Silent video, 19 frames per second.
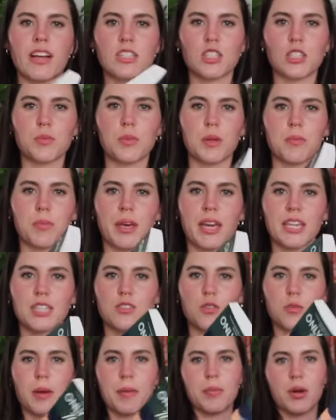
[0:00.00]
actually been picked
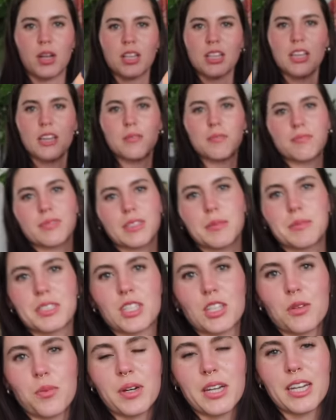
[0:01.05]
for my book club. Let me
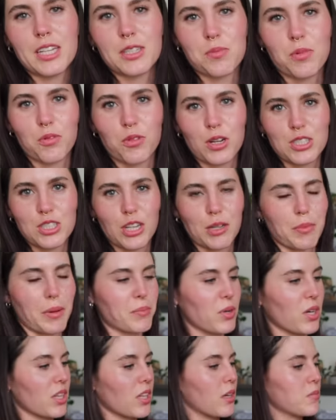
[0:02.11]
tell you what it is before I check my
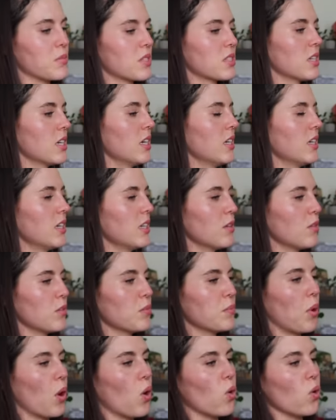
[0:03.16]
book club's
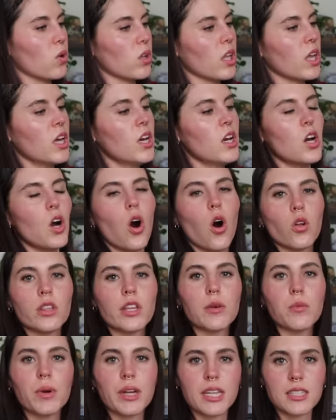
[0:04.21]
poll.
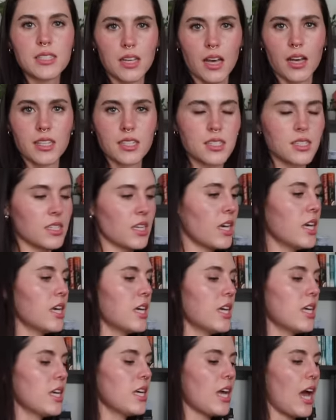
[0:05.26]
Only When It's Us.
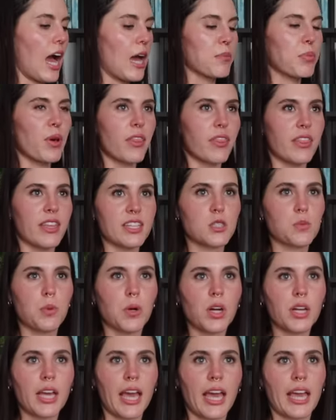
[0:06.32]
I put this
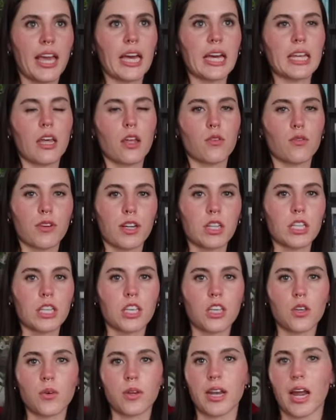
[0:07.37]
book and Unfairly
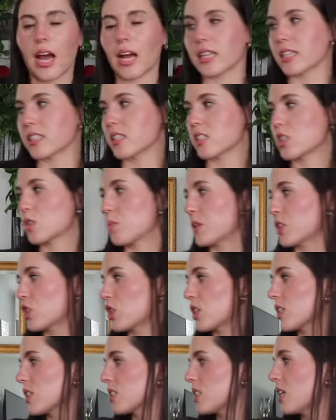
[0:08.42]
Cute and Highly
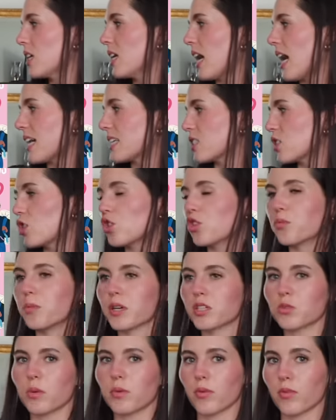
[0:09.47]
Suspicious as the two
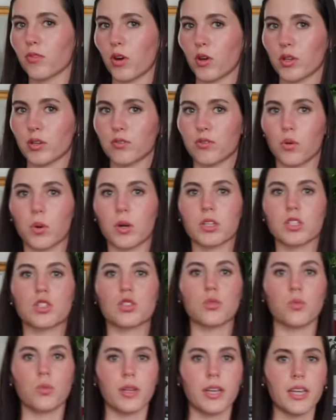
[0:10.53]
books we were voting for
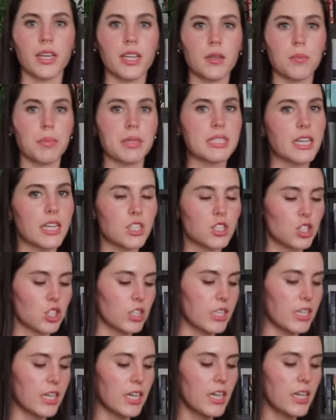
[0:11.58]
to read
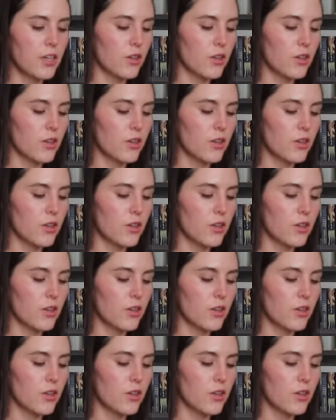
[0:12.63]
potentially